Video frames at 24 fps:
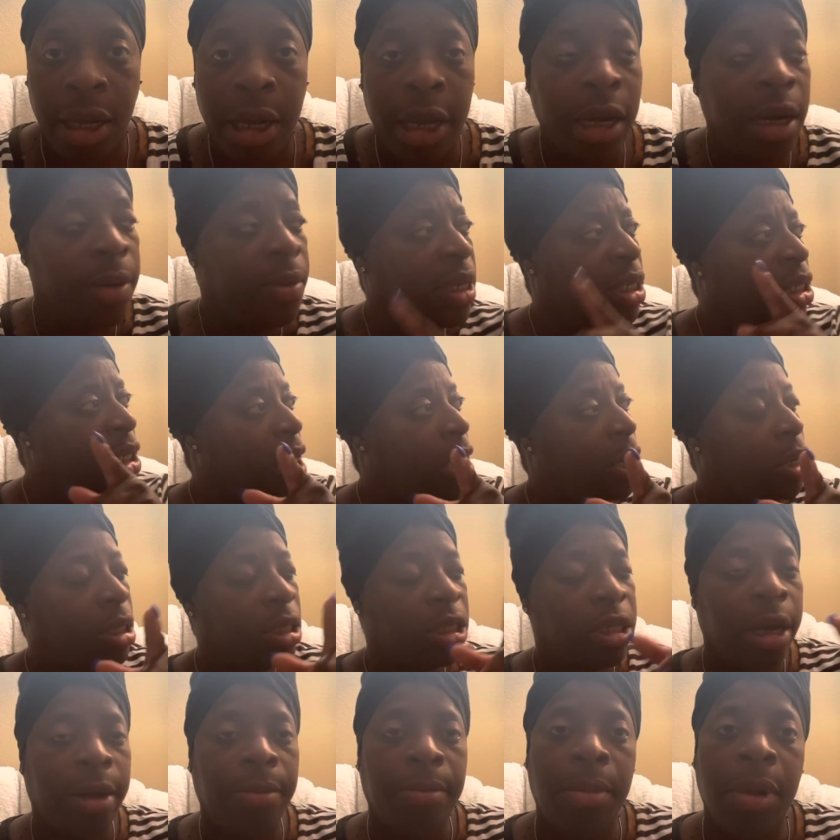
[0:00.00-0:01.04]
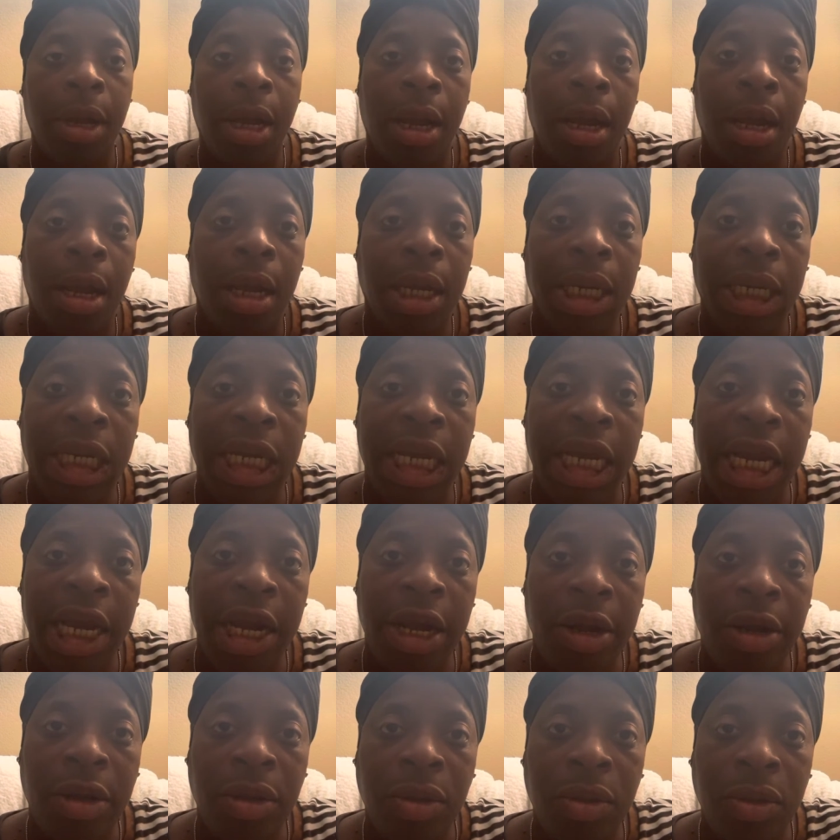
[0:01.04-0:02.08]
Let me tell you something.
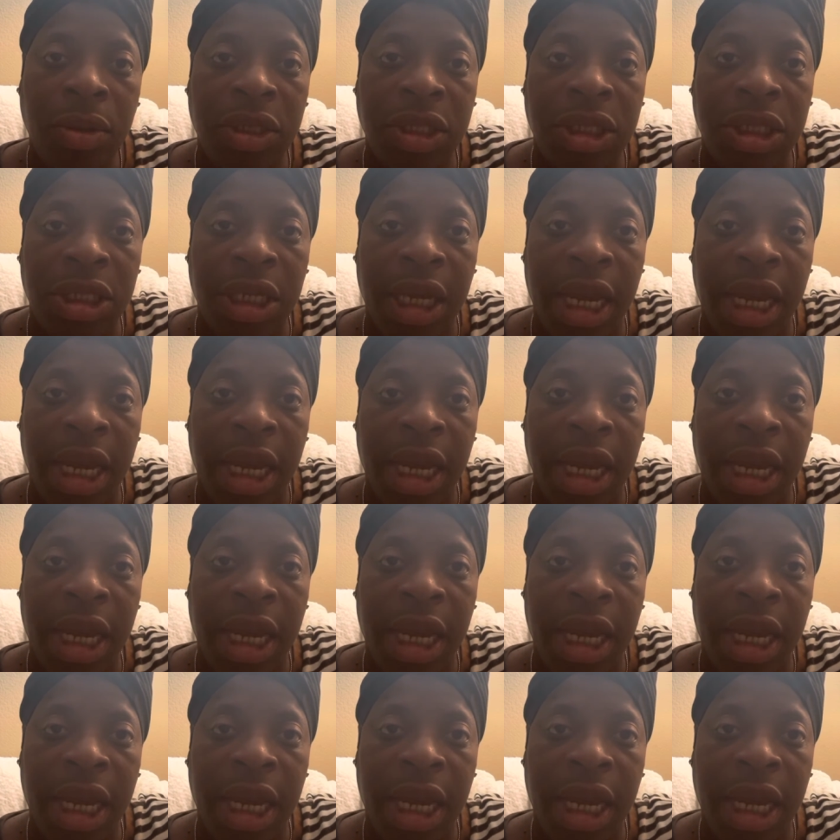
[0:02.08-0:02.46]
Years